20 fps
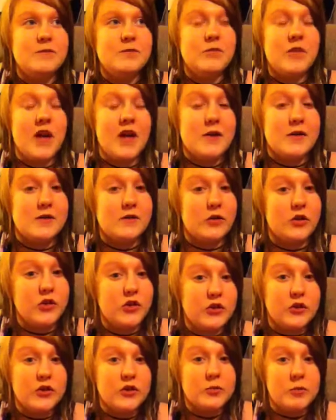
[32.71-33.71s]
That
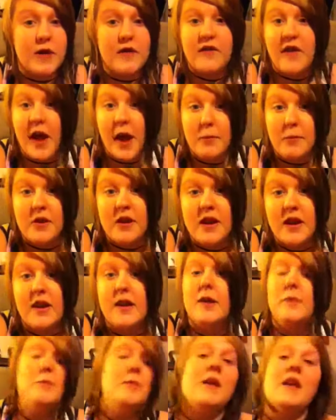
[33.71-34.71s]
includes my
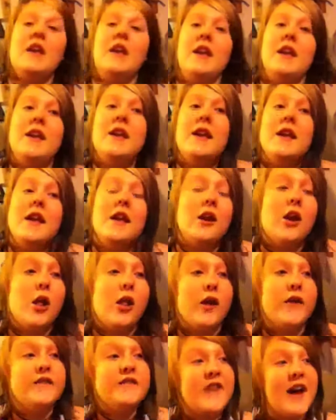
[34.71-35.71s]
family, Miki, and all
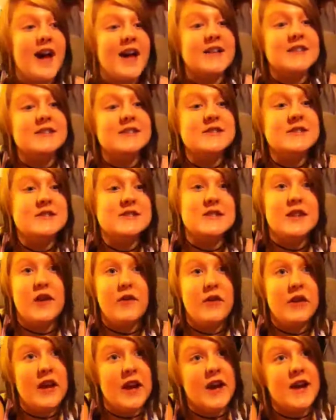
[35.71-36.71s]
our friends. Love
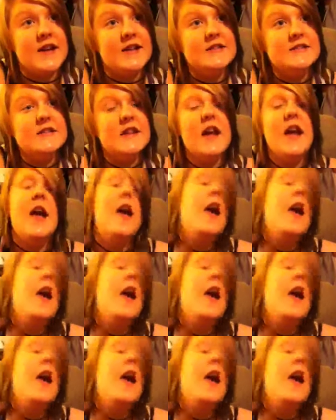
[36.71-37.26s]
you guys.